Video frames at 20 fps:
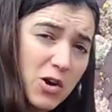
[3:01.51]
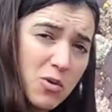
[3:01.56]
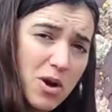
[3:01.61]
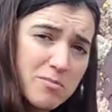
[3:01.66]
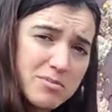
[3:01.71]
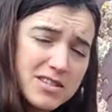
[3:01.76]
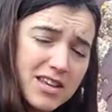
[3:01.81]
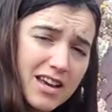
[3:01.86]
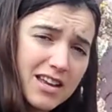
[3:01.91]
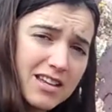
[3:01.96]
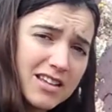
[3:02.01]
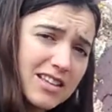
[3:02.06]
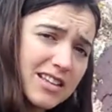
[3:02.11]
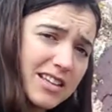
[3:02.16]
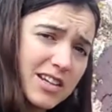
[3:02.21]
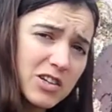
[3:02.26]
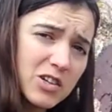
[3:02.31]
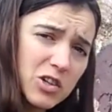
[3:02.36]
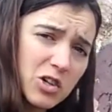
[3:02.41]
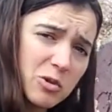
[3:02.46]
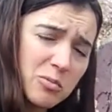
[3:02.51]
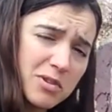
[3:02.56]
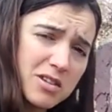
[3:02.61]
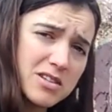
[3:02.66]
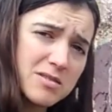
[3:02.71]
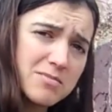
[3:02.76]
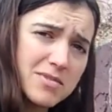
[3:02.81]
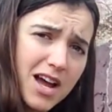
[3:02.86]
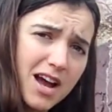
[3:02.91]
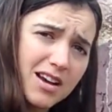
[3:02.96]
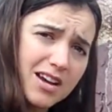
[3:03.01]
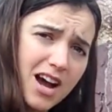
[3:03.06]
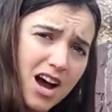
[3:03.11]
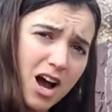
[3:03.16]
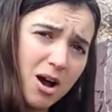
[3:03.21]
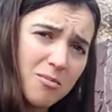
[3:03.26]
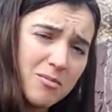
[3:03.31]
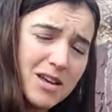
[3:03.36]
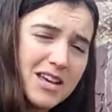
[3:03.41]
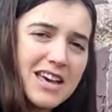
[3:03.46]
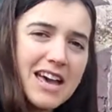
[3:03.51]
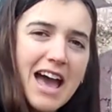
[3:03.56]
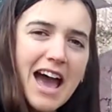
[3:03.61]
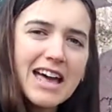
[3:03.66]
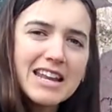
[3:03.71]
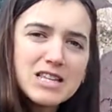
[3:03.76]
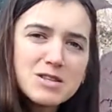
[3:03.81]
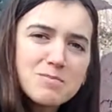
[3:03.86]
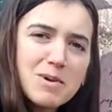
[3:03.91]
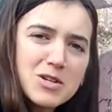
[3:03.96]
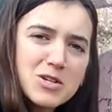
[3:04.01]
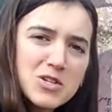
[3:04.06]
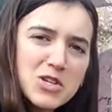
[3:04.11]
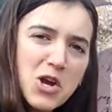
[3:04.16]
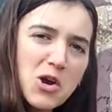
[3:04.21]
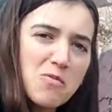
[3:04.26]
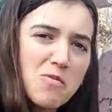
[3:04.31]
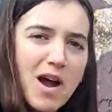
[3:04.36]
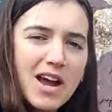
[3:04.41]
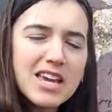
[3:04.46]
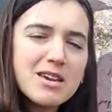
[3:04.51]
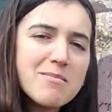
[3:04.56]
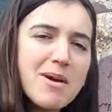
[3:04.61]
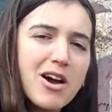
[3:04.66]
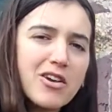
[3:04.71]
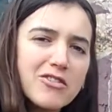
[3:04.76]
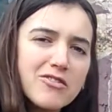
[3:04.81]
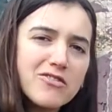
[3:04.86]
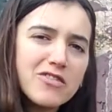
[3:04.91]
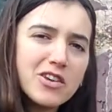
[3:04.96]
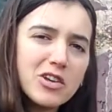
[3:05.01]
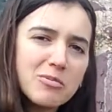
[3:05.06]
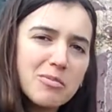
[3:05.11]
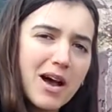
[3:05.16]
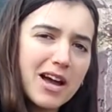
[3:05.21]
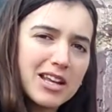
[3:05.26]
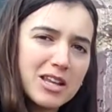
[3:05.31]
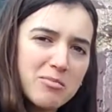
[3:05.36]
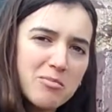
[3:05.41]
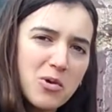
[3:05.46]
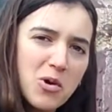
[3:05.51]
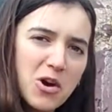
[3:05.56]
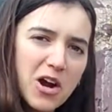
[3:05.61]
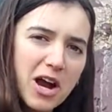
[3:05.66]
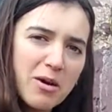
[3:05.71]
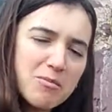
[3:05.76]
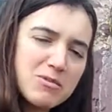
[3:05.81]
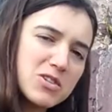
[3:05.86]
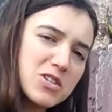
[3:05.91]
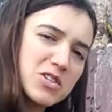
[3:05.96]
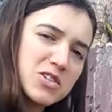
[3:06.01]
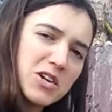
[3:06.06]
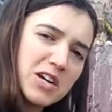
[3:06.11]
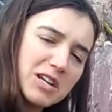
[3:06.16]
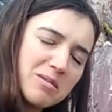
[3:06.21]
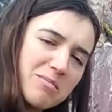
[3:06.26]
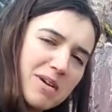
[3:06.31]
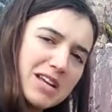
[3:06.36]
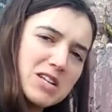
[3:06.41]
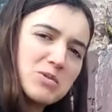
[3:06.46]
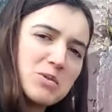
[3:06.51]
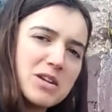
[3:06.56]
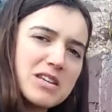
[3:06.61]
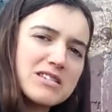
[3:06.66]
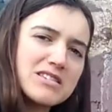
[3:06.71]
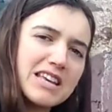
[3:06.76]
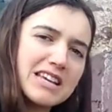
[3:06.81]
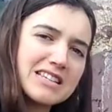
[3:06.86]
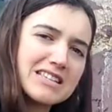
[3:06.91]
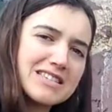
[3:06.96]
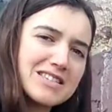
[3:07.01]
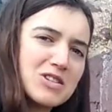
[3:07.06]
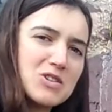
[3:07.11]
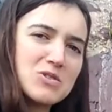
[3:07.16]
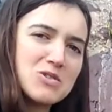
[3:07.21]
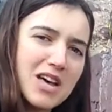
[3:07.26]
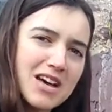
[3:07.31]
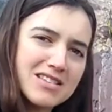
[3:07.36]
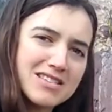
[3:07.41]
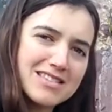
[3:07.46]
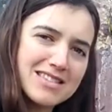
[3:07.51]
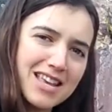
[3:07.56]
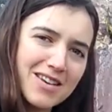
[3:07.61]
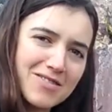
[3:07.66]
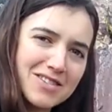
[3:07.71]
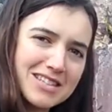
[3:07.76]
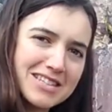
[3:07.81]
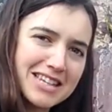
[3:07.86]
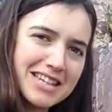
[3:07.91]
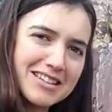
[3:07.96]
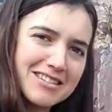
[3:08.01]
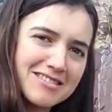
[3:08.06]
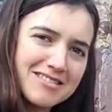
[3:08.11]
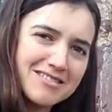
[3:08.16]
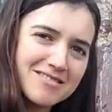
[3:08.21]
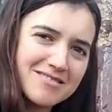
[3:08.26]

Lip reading: out our website, clinicalherbalism.com, and especially our Rocky Mountain Field Botany program, which is starting May 26, 2017.